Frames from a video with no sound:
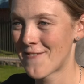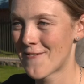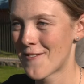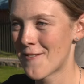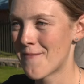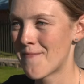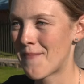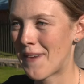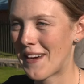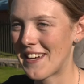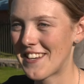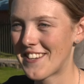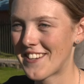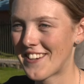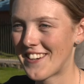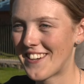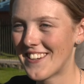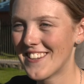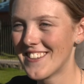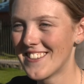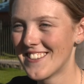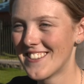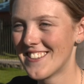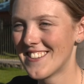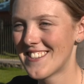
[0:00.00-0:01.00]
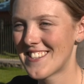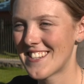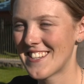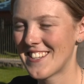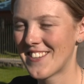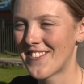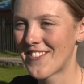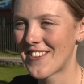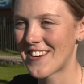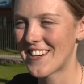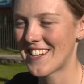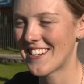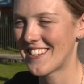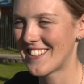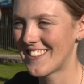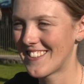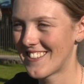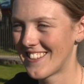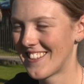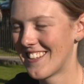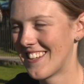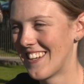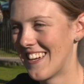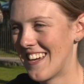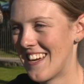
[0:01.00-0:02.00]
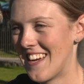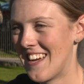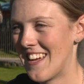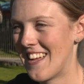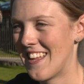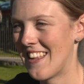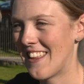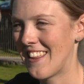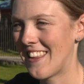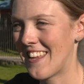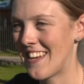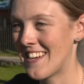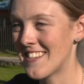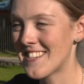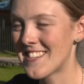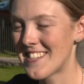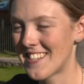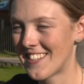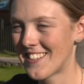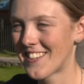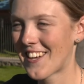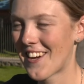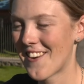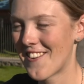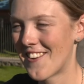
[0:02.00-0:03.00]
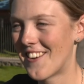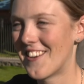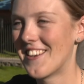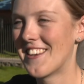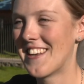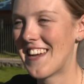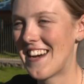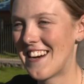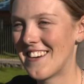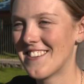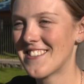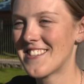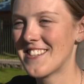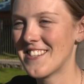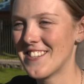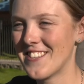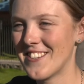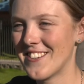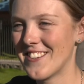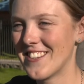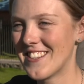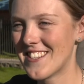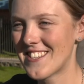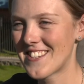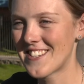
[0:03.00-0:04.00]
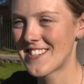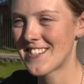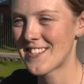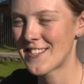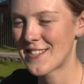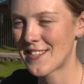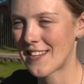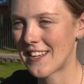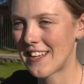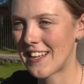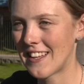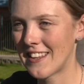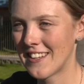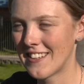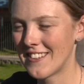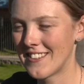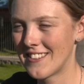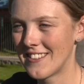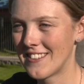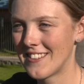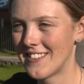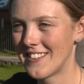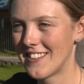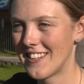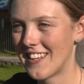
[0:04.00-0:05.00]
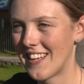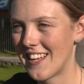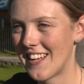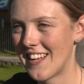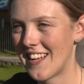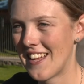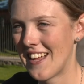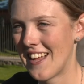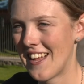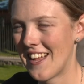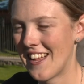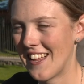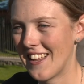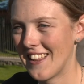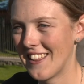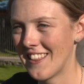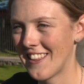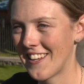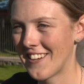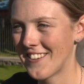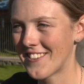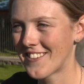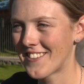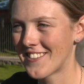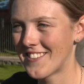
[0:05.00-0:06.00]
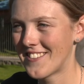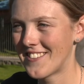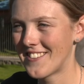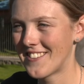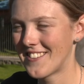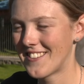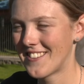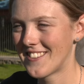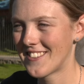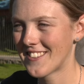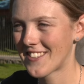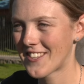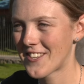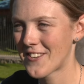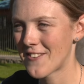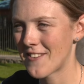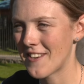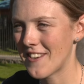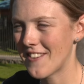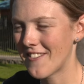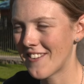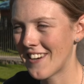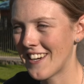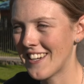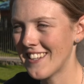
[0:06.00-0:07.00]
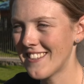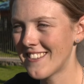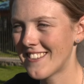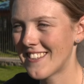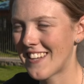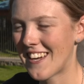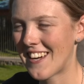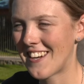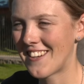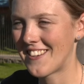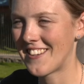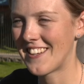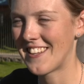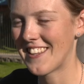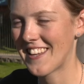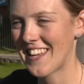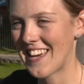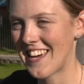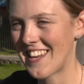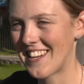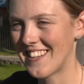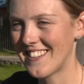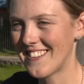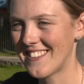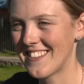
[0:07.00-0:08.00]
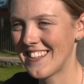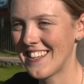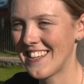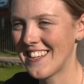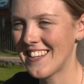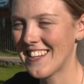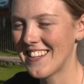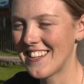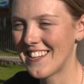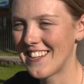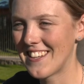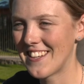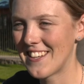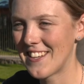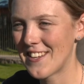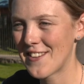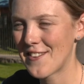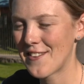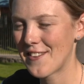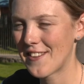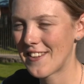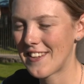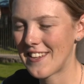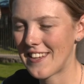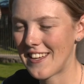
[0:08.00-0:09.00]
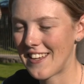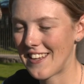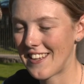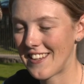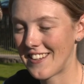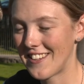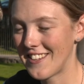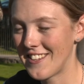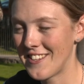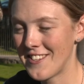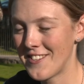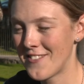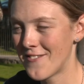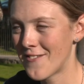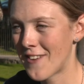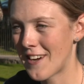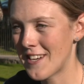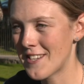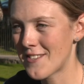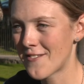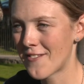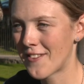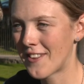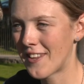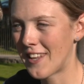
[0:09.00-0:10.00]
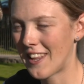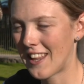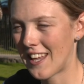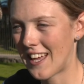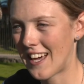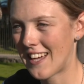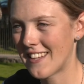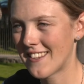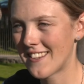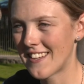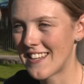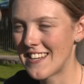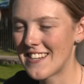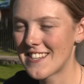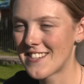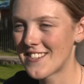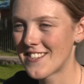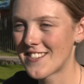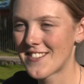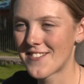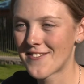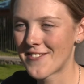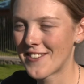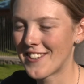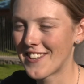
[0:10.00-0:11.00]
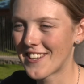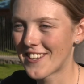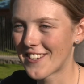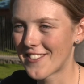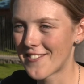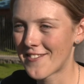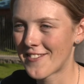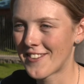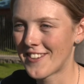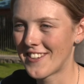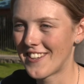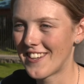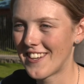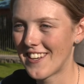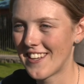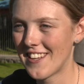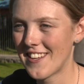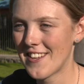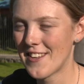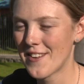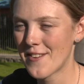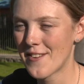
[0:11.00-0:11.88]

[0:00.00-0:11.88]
run by Dot Tilbury, and they're still going on now too. And it's just a little local crit race down at the NSC, and you race with the lads, and it's just really good fun.